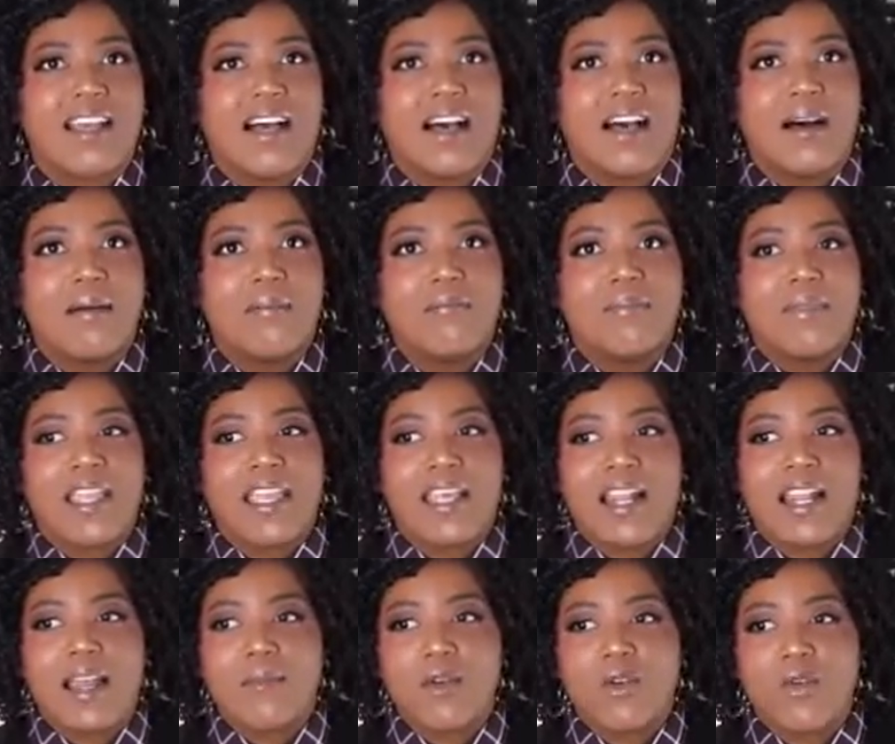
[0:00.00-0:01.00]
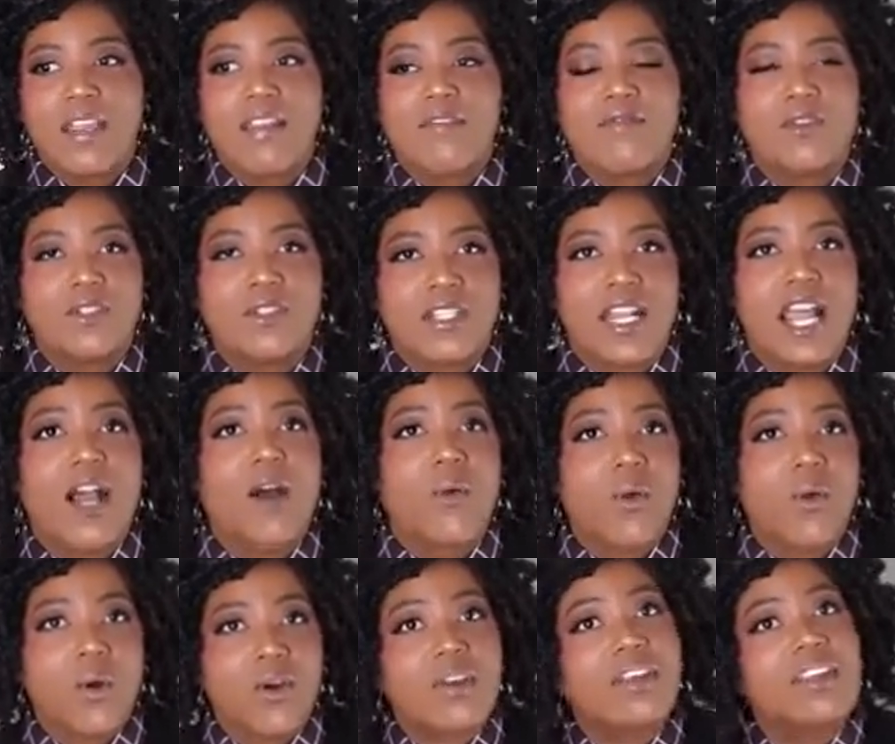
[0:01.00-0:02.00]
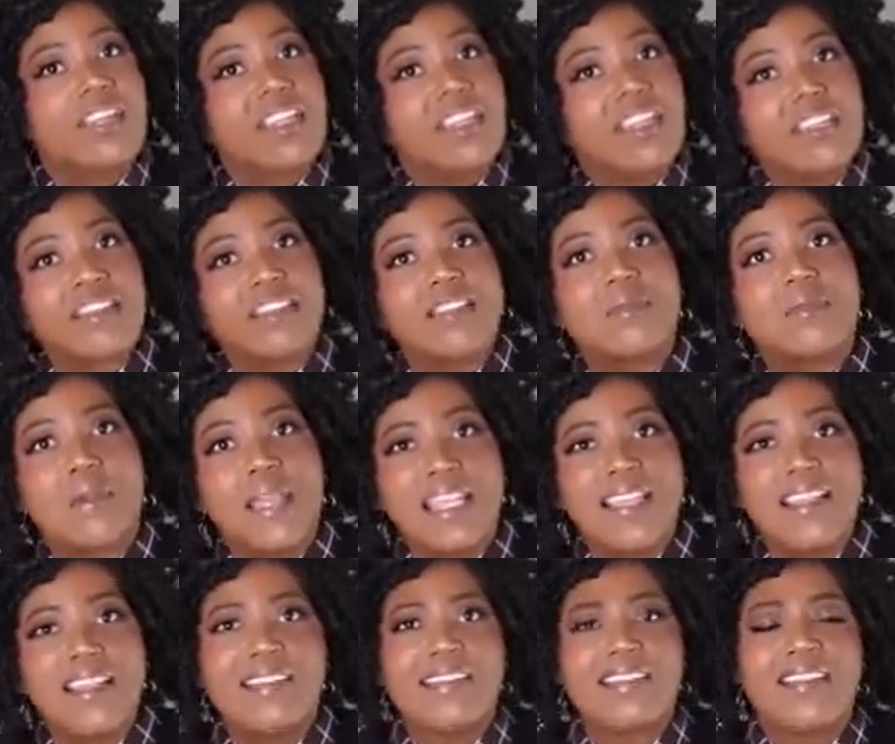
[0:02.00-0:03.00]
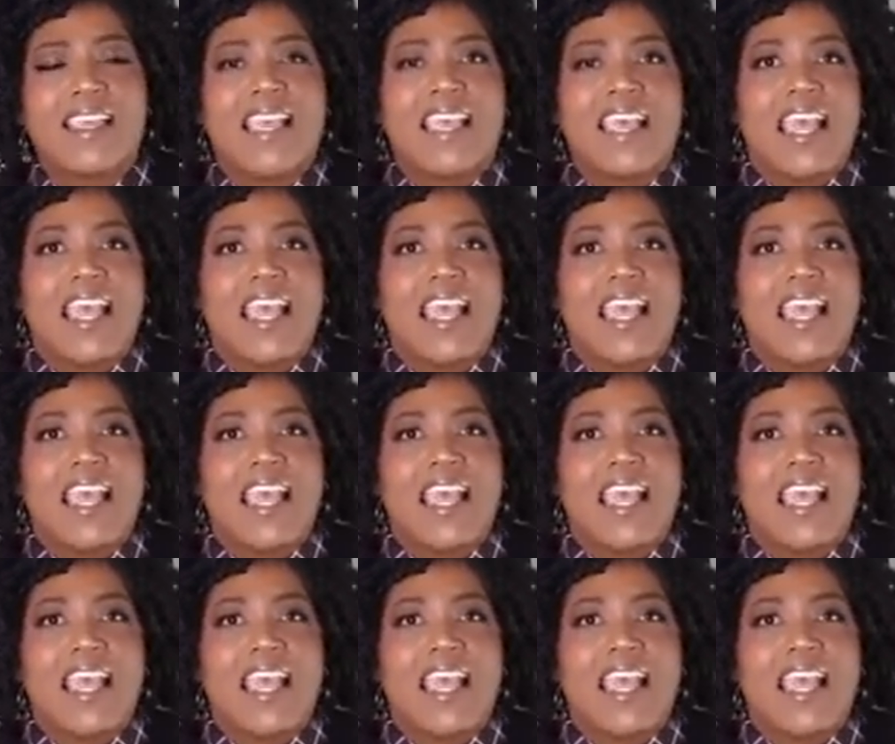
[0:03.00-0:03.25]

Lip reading: And I'm grateful to now work in this space